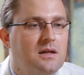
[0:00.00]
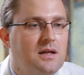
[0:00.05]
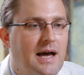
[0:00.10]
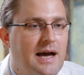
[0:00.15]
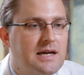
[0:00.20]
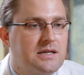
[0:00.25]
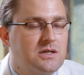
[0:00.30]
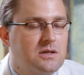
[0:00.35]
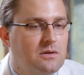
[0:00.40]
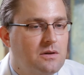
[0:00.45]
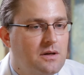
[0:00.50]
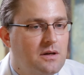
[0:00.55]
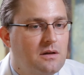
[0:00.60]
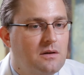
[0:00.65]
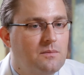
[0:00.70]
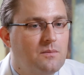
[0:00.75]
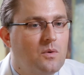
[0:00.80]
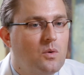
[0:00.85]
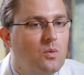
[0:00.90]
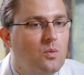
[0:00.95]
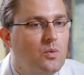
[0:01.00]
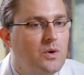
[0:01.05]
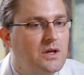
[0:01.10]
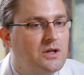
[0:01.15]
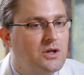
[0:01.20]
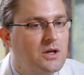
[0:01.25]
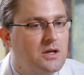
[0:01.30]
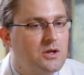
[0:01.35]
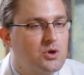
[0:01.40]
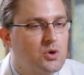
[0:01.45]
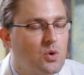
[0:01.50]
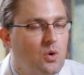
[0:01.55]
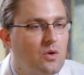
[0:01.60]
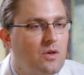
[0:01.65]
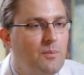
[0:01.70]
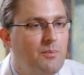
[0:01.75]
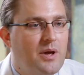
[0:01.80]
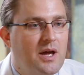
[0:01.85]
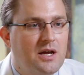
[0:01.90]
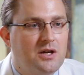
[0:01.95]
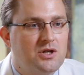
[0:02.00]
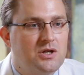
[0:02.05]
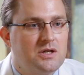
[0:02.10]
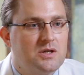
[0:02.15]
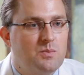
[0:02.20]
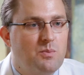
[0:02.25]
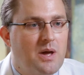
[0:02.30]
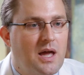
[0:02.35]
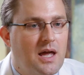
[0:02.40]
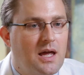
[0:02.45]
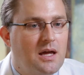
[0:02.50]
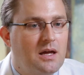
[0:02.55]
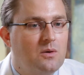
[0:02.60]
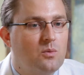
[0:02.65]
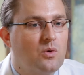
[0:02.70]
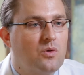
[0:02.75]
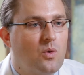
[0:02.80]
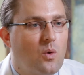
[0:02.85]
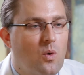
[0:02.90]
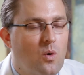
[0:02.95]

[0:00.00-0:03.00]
Lastly, we control the patient's pain with